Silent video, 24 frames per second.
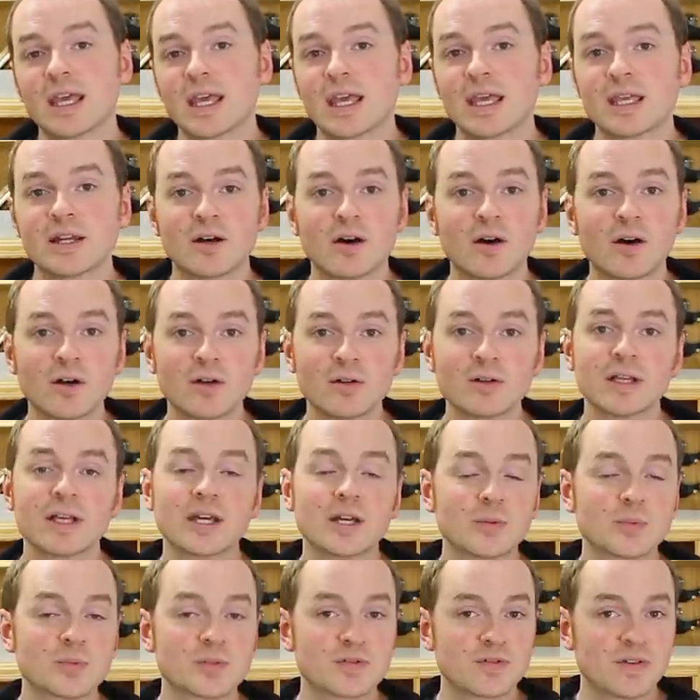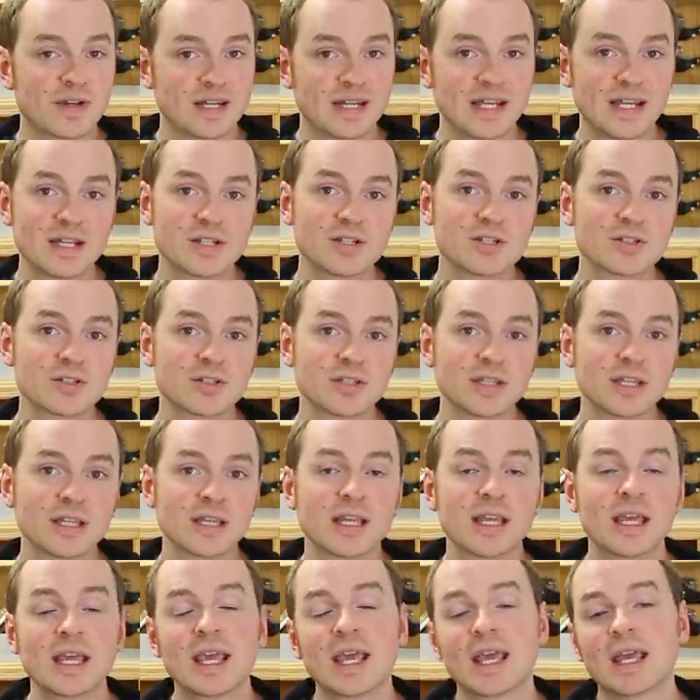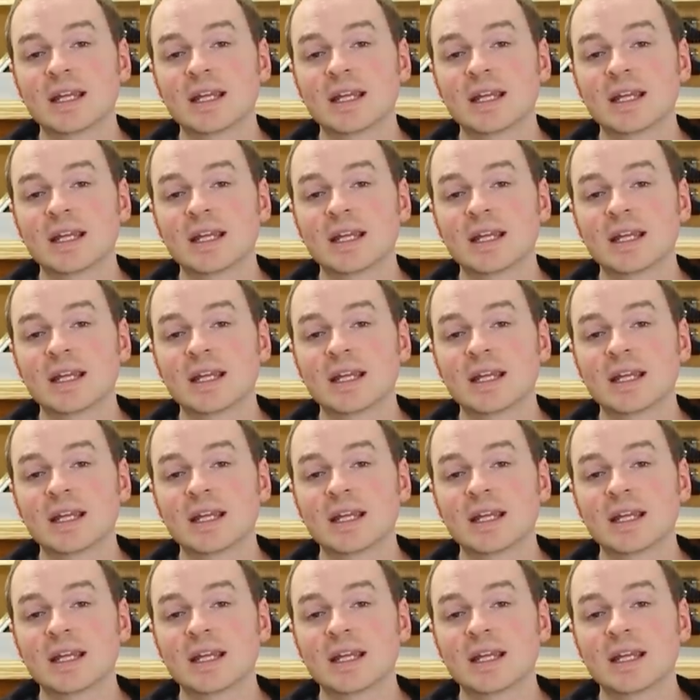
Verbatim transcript: It all helps financially